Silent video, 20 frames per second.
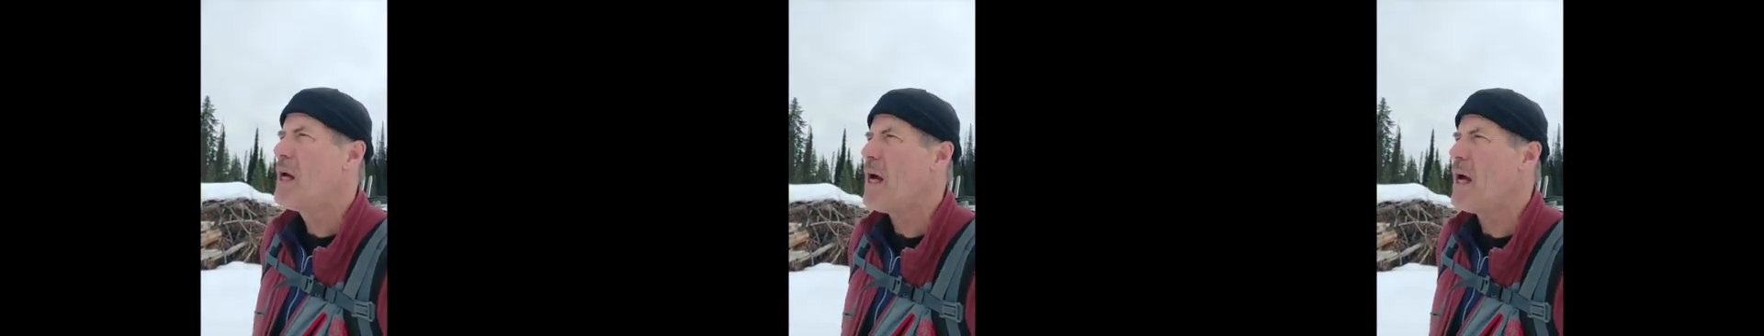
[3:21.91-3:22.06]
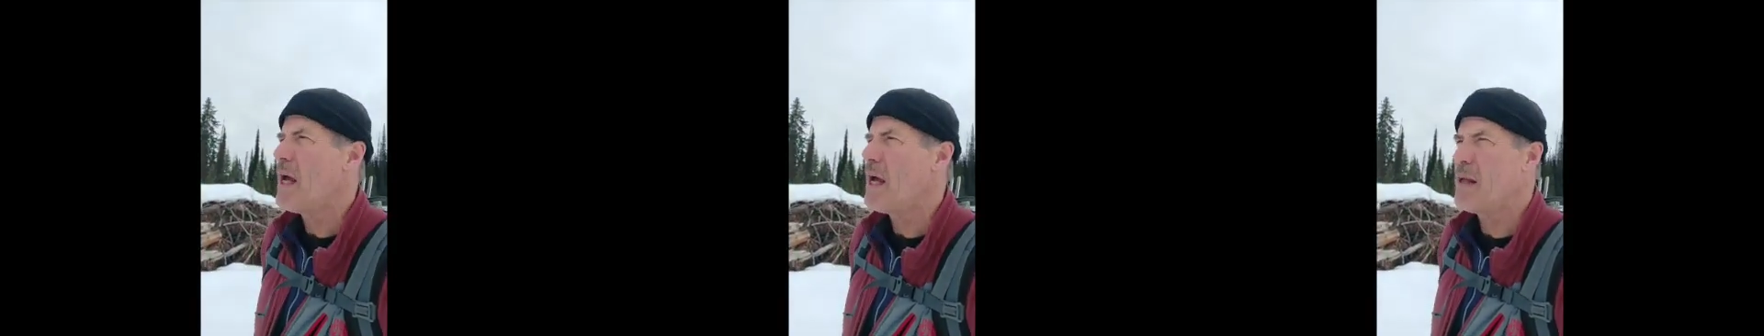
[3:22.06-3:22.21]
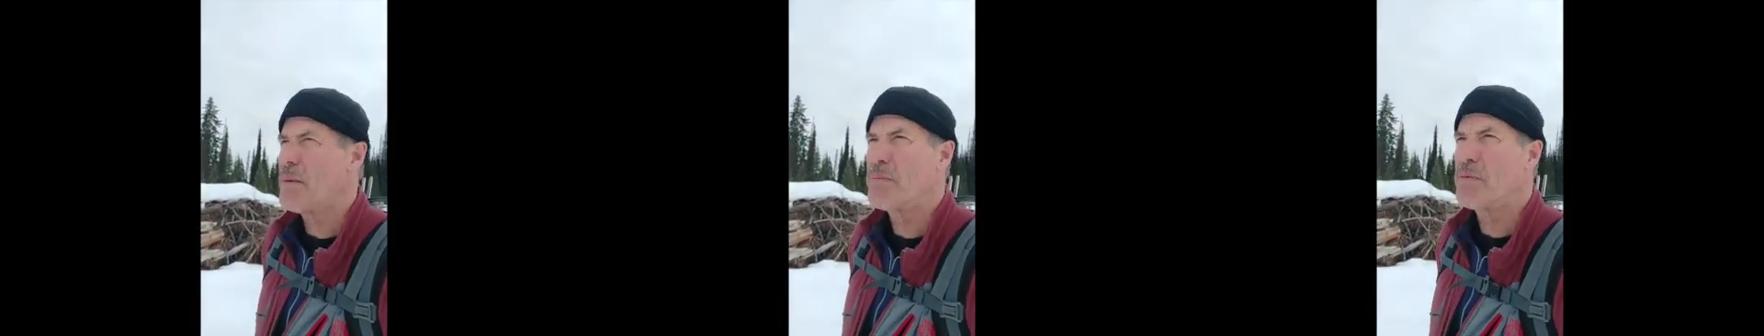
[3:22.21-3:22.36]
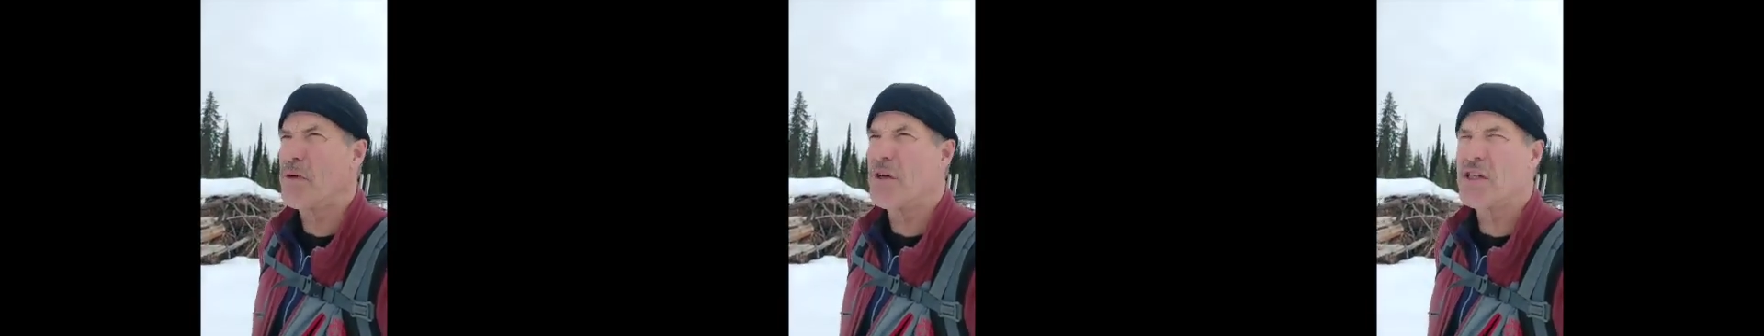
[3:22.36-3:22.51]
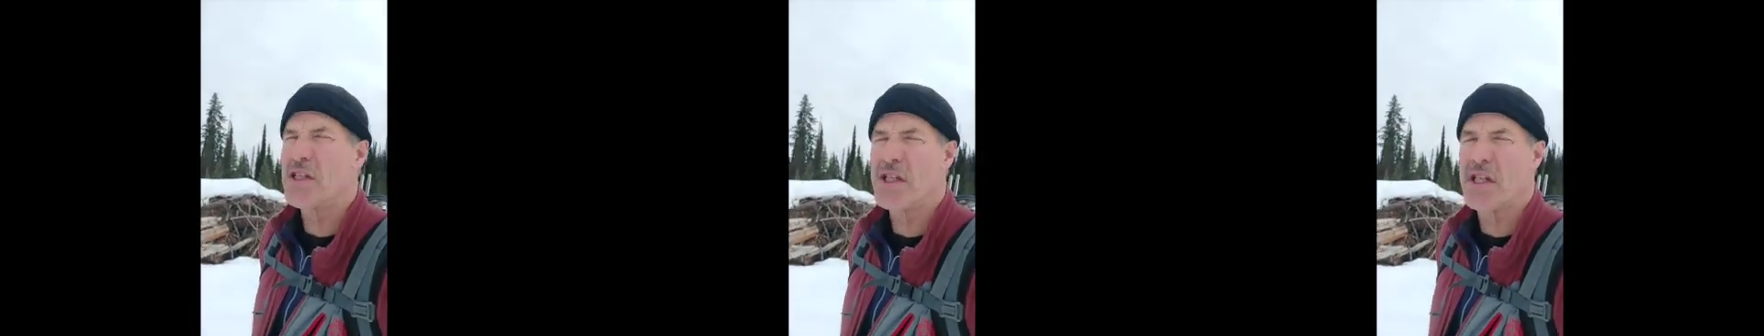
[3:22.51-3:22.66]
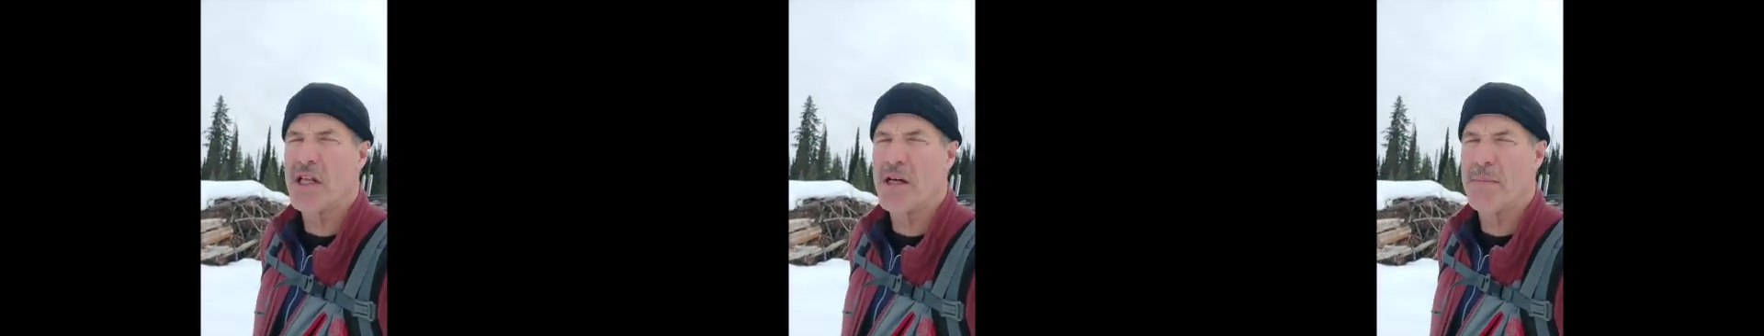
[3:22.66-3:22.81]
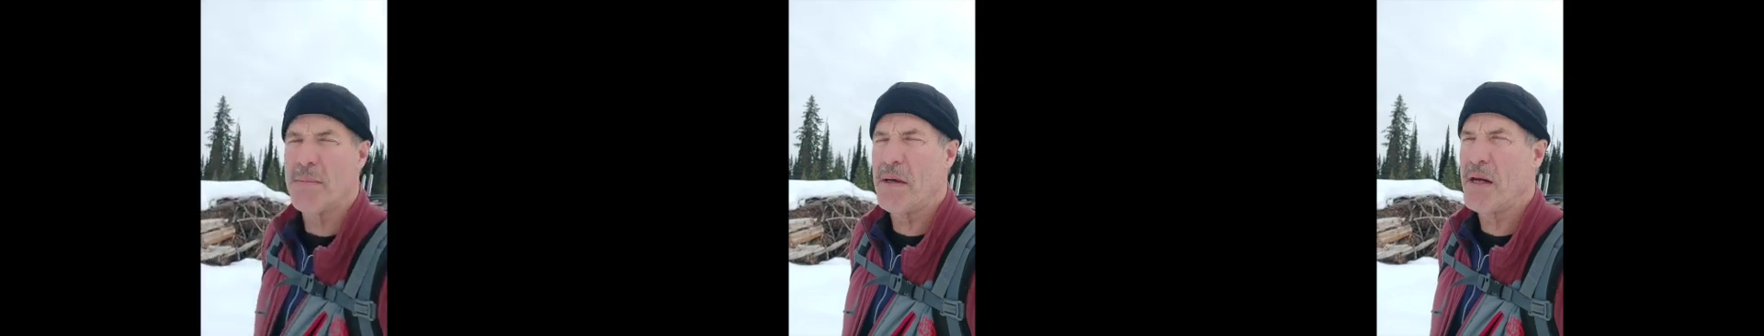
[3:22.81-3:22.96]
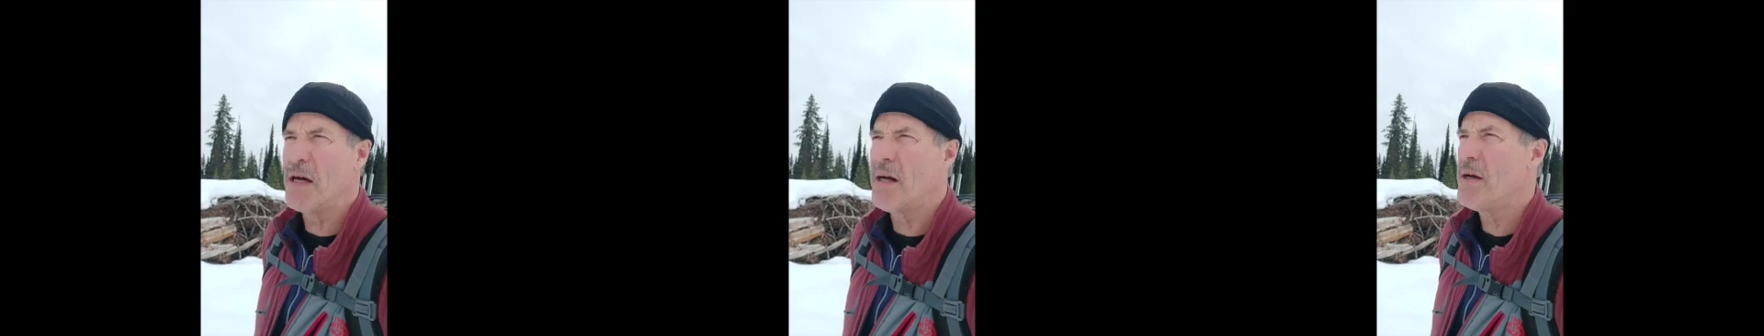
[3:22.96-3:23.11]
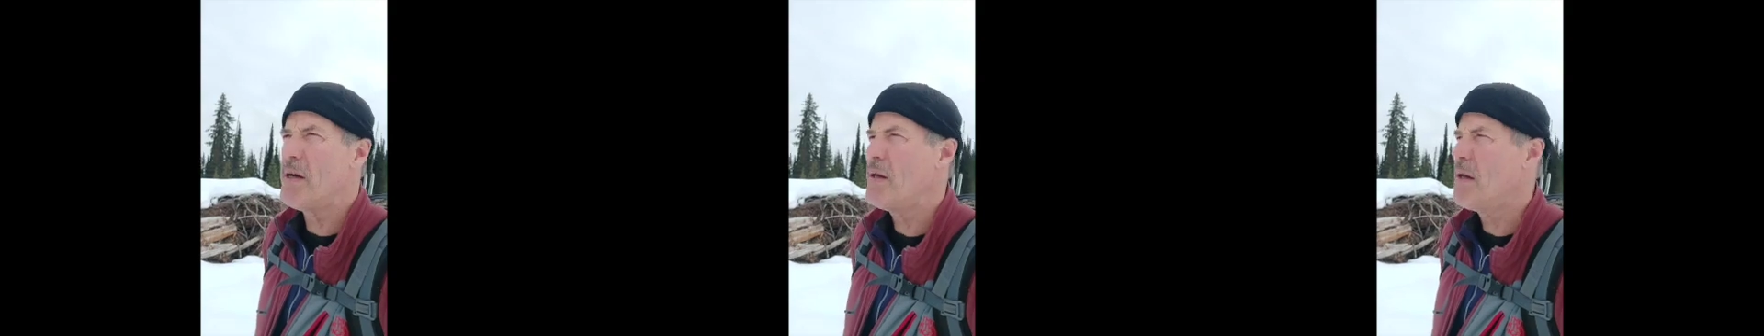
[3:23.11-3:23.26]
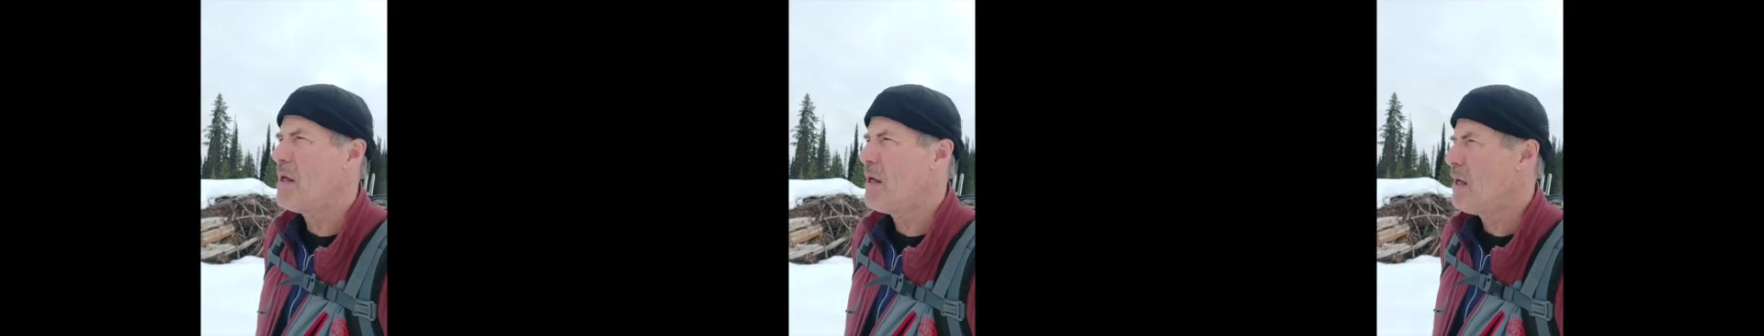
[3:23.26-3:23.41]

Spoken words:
in British Columbia